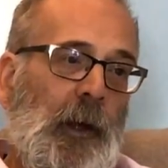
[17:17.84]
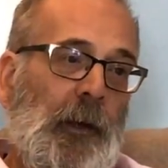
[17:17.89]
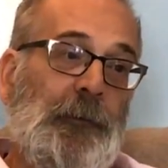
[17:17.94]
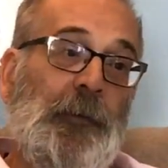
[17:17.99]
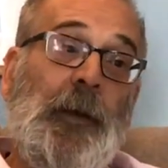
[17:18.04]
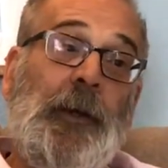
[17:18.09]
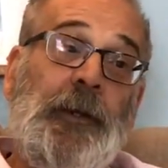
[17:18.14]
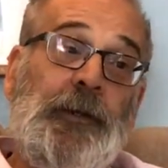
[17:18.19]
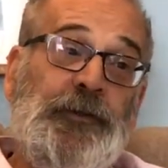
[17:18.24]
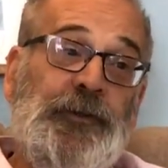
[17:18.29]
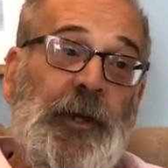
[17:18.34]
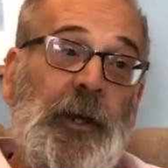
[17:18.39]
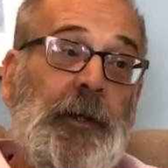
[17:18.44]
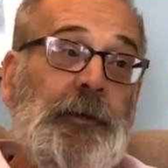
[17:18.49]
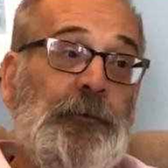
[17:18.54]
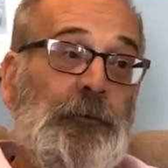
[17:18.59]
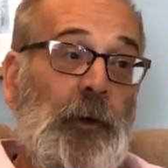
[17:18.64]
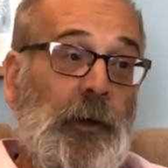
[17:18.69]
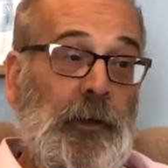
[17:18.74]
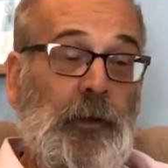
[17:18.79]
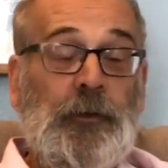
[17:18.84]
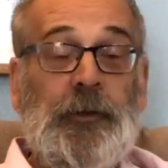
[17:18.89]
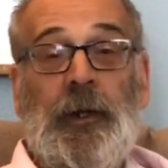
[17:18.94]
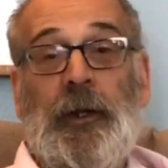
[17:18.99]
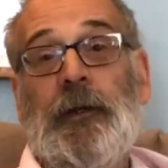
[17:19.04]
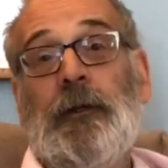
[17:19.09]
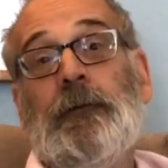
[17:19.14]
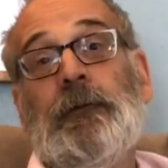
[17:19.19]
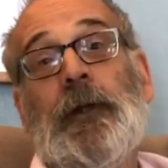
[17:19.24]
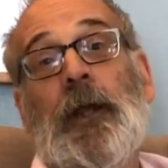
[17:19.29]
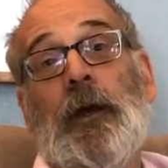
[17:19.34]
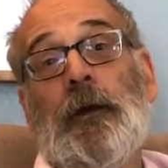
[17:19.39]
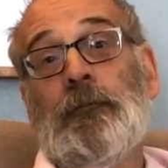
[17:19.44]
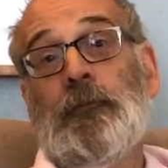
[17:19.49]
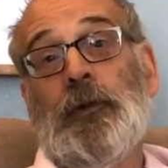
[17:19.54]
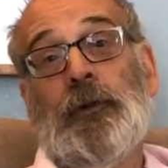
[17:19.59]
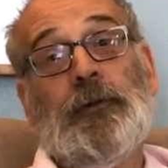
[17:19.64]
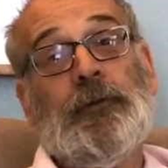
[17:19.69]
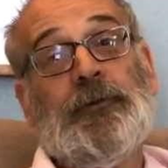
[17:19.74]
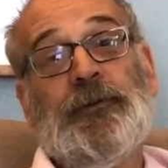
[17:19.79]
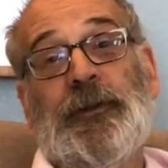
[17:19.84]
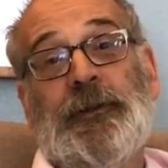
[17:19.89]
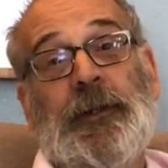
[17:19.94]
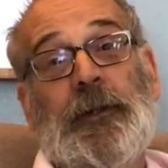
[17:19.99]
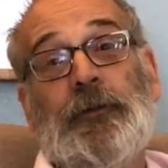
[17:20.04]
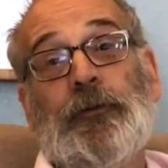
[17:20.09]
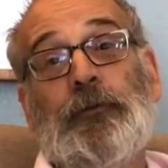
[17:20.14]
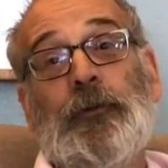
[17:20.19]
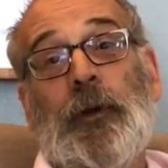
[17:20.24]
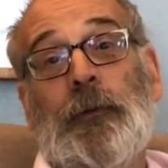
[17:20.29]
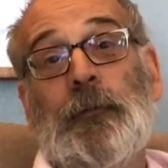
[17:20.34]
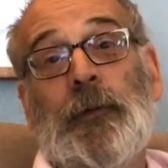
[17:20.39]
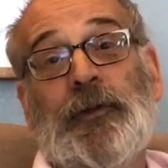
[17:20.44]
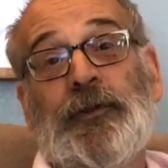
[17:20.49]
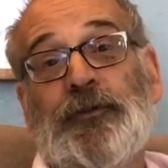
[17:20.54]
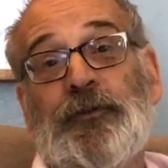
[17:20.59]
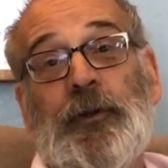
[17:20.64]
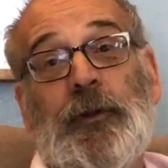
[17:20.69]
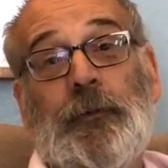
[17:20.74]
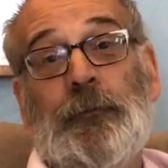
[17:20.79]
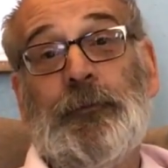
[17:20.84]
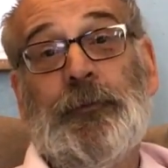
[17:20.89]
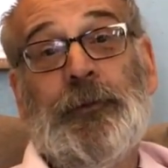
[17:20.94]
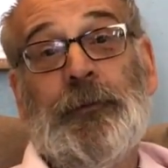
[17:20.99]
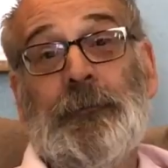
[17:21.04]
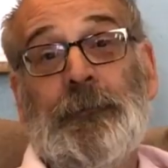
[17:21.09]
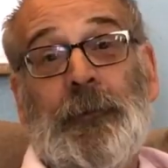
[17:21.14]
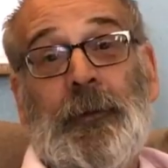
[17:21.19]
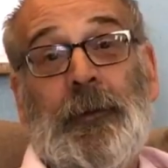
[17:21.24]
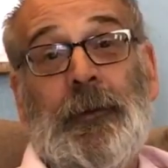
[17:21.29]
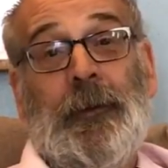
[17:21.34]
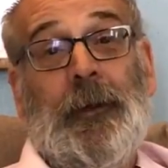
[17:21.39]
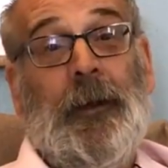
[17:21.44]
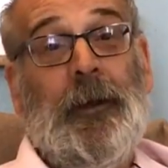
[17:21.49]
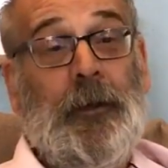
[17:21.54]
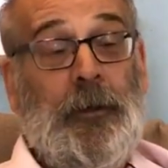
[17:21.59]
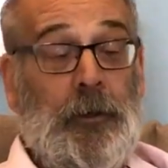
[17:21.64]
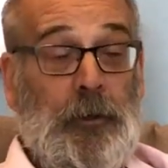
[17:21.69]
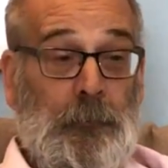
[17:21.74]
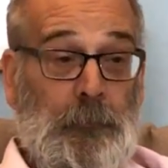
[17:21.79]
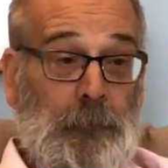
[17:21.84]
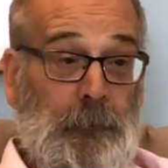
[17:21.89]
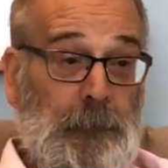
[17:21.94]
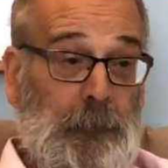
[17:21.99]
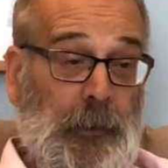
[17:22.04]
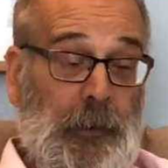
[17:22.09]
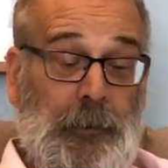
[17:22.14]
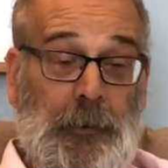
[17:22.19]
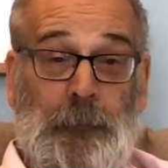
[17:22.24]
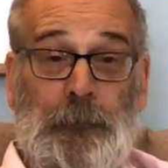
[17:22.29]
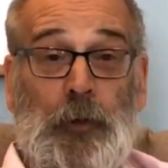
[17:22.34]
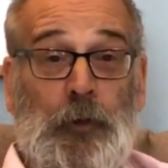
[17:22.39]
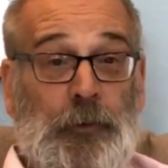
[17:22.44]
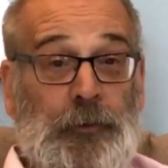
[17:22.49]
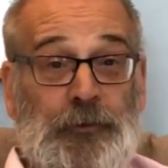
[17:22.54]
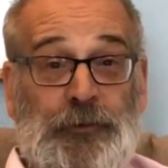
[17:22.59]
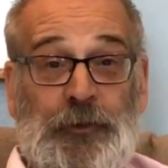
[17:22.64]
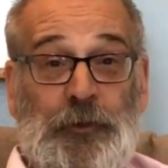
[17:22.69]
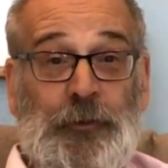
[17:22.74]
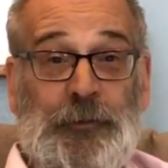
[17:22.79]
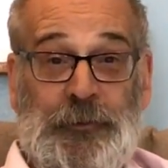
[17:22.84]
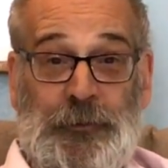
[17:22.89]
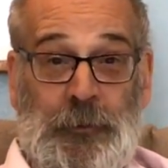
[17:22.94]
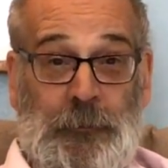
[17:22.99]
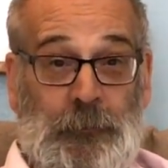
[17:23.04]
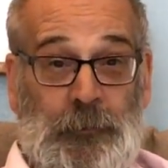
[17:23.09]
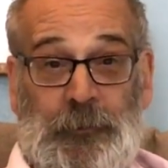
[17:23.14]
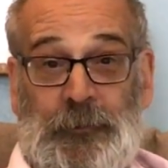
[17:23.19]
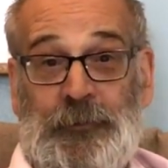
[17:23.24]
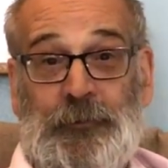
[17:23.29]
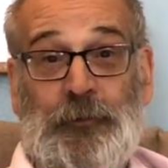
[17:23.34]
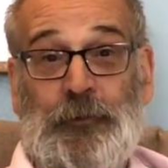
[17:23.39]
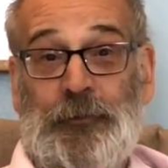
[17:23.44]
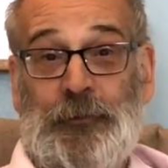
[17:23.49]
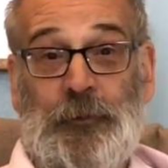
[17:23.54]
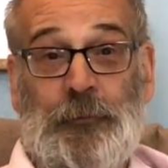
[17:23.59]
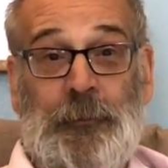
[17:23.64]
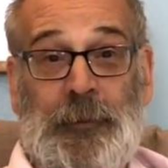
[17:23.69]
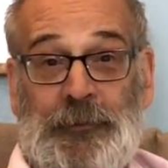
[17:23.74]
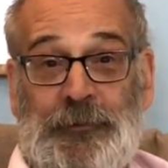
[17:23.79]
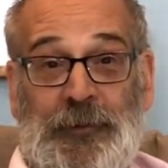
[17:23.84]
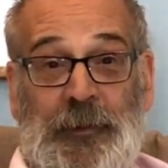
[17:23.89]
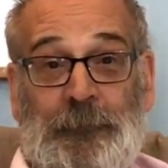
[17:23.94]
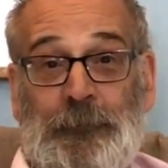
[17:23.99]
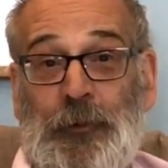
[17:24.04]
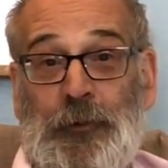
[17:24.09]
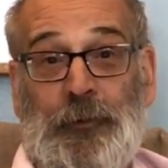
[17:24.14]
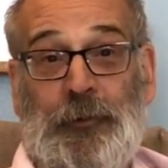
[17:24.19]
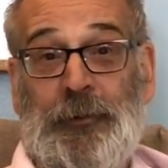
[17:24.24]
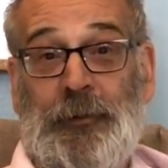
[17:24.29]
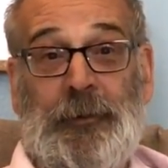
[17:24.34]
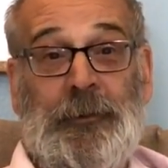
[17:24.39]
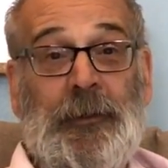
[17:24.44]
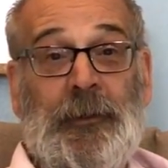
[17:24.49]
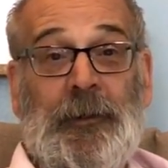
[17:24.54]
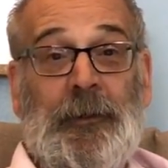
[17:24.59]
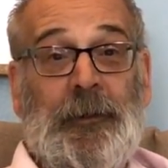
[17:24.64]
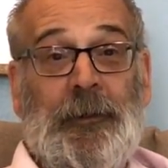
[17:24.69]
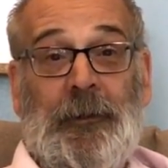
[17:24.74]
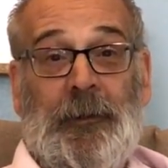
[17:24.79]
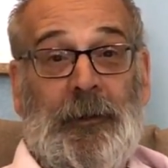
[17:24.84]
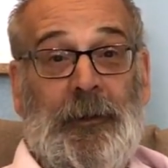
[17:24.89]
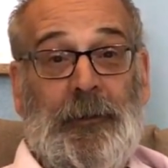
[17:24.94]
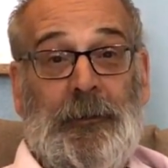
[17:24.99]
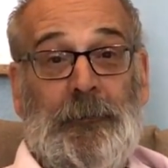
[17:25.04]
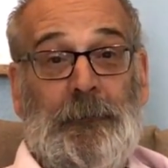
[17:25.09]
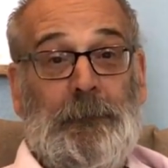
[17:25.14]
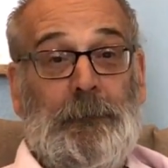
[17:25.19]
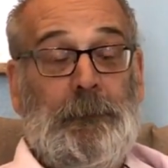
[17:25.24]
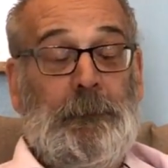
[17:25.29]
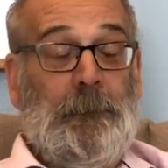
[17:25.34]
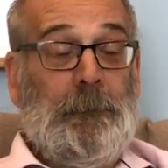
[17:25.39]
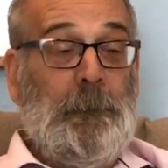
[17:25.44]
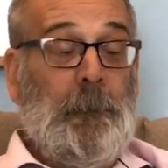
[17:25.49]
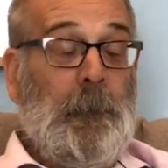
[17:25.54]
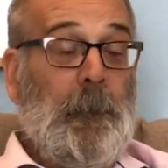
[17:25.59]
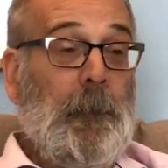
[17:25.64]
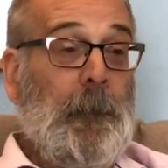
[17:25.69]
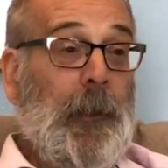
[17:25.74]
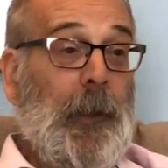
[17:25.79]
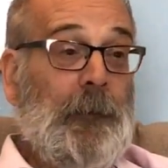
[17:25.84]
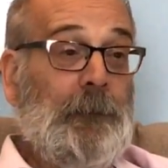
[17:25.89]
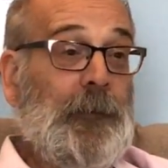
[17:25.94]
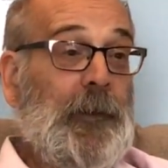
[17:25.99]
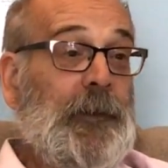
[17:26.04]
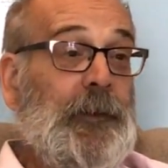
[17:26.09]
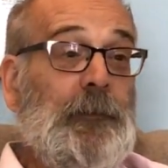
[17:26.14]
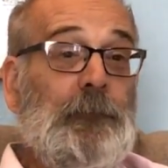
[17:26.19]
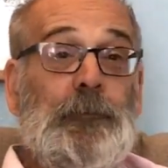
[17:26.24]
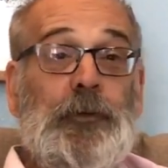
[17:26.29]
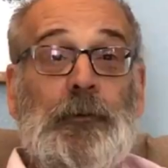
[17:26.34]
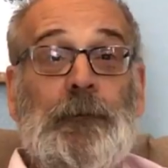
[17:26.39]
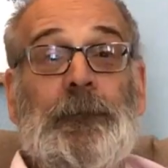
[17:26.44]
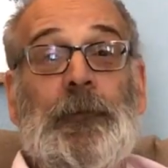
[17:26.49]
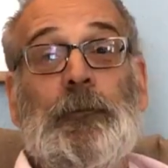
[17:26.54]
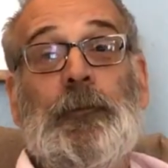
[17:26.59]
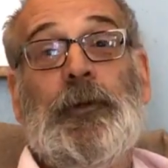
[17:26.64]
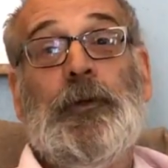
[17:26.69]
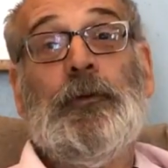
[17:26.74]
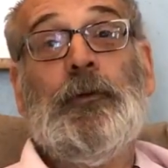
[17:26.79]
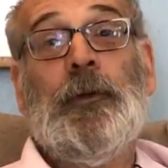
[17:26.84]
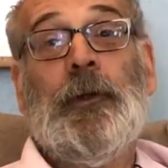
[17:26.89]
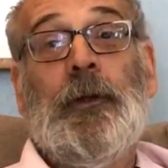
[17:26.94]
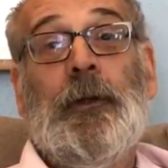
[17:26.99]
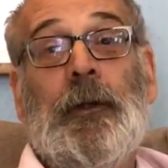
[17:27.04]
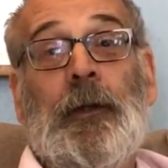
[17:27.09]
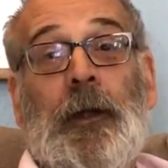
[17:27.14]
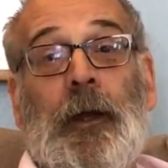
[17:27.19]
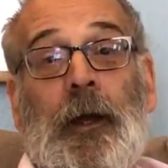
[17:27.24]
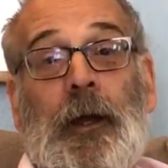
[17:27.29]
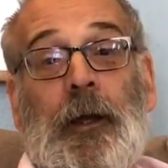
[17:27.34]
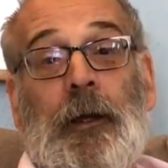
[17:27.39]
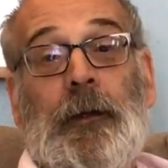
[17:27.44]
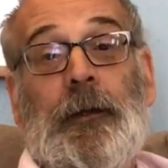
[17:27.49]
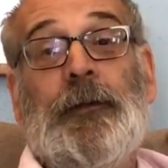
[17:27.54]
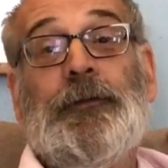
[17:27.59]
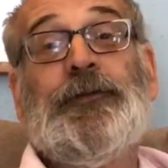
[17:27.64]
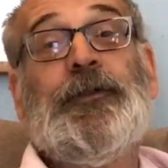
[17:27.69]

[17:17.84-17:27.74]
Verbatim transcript: And then he said, right, okay, now I'm going to sit down and write my script. Um, and I'm not going to show it to you, I'm not going to talk to you about it, I'm not going to um, have any input from you uh,